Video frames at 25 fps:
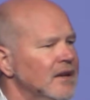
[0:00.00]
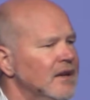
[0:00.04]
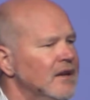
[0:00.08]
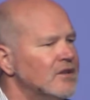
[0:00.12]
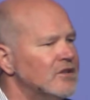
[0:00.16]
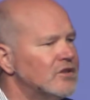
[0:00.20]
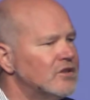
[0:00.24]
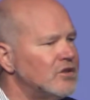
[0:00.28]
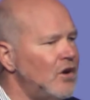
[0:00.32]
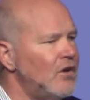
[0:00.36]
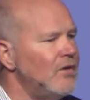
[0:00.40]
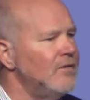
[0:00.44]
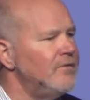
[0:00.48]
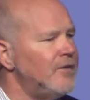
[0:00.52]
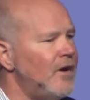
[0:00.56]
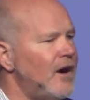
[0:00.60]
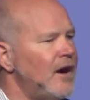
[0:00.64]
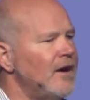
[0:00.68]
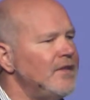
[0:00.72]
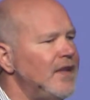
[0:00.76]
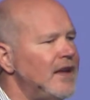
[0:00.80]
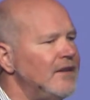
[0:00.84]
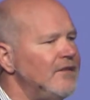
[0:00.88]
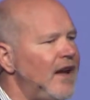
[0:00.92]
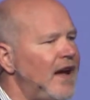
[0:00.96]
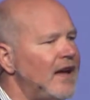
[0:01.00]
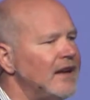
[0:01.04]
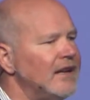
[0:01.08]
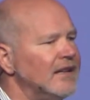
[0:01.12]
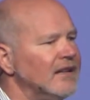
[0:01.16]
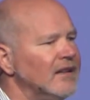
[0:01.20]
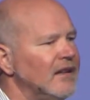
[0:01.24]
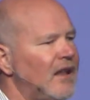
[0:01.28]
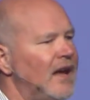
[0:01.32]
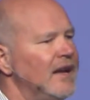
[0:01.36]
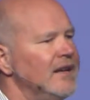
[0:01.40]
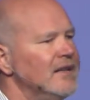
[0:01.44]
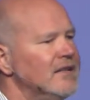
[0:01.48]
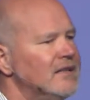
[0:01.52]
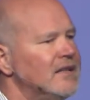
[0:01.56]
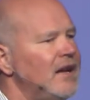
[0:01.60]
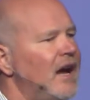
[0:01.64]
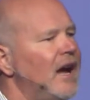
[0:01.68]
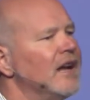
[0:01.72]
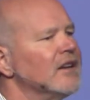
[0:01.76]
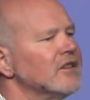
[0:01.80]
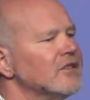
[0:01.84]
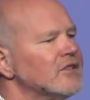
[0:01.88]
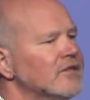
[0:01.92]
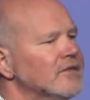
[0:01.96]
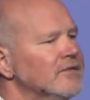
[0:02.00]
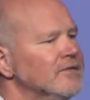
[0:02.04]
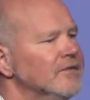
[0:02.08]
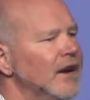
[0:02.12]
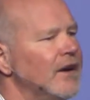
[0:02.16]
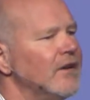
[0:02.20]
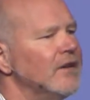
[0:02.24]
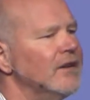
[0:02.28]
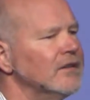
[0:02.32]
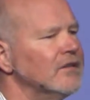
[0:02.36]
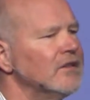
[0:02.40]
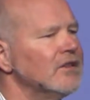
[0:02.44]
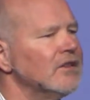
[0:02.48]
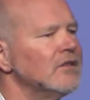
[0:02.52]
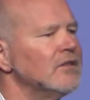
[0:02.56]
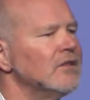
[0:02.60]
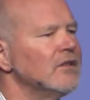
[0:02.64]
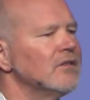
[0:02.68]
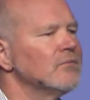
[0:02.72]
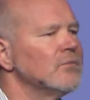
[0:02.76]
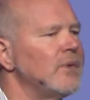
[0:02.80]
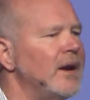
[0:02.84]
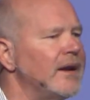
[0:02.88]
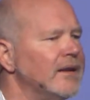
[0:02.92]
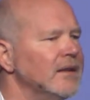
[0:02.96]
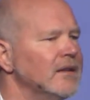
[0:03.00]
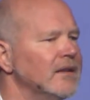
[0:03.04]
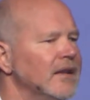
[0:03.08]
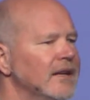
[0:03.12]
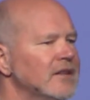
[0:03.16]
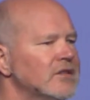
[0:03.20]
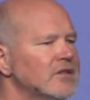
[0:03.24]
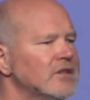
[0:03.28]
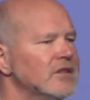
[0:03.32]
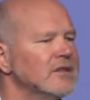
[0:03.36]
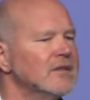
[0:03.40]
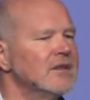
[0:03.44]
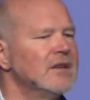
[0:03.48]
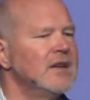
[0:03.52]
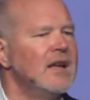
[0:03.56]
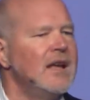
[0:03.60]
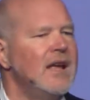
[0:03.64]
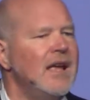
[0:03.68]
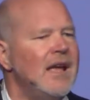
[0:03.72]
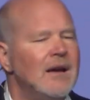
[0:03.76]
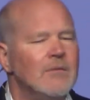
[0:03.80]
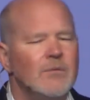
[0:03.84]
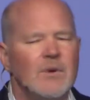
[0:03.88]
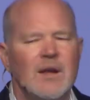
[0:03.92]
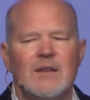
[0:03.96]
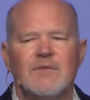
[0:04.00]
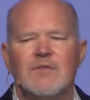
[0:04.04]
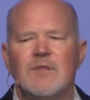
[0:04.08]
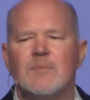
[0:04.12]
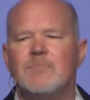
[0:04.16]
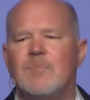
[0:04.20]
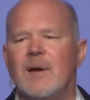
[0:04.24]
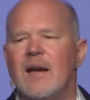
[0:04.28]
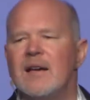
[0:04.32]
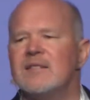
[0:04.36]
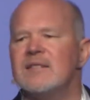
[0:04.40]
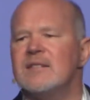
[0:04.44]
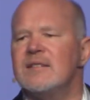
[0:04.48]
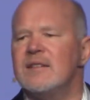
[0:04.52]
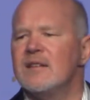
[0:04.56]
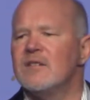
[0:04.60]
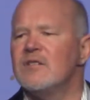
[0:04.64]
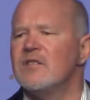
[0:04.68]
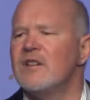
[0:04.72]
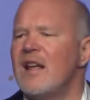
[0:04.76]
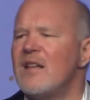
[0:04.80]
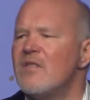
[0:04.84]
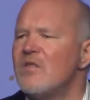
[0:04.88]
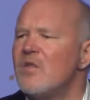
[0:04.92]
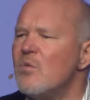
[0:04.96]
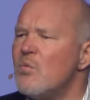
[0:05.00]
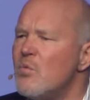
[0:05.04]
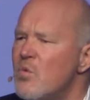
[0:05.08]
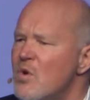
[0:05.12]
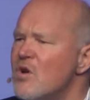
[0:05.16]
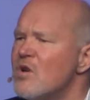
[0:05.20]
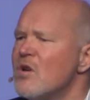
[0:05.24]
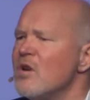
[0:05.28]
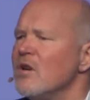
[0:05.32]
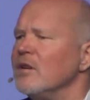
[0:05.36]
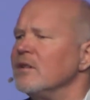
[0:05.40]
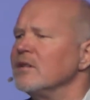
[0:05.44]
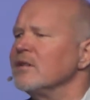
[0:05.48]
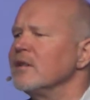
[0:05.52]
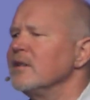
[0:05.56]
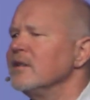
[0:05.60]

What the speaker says: So far, they've had a light touch, very little regulation, and we have the best internet in the world.